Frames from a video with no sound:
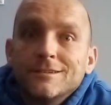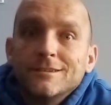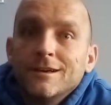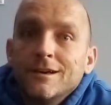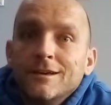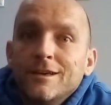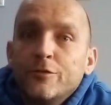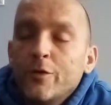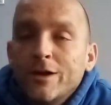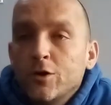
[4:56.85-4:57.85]
Yeah. If
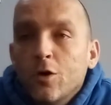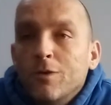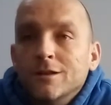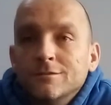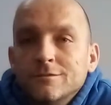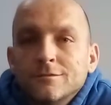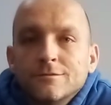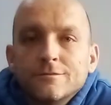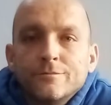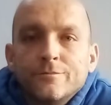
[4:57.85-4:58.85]
you ain't got one,
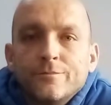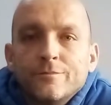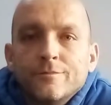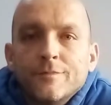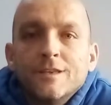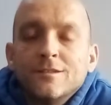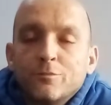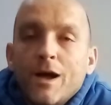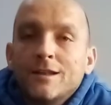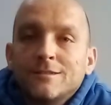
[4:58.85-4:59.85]
It's as
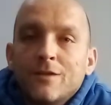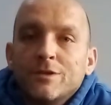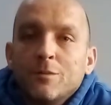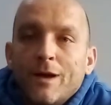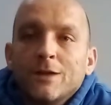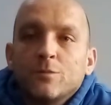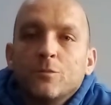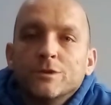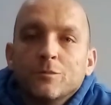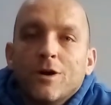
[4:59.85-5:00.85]
bad as having a bad one
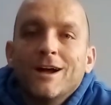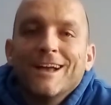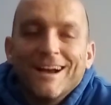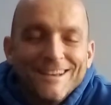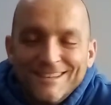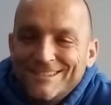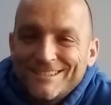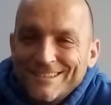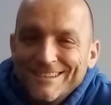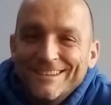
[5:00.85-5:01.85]
when you're my
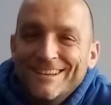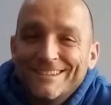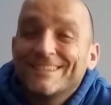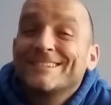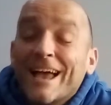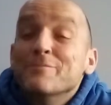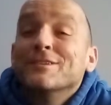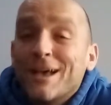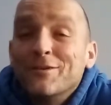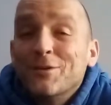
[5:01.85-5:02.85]
age. It's the same as
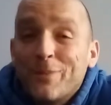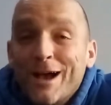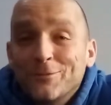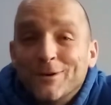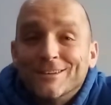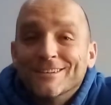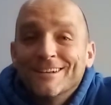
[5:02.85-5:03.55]
having a bad one.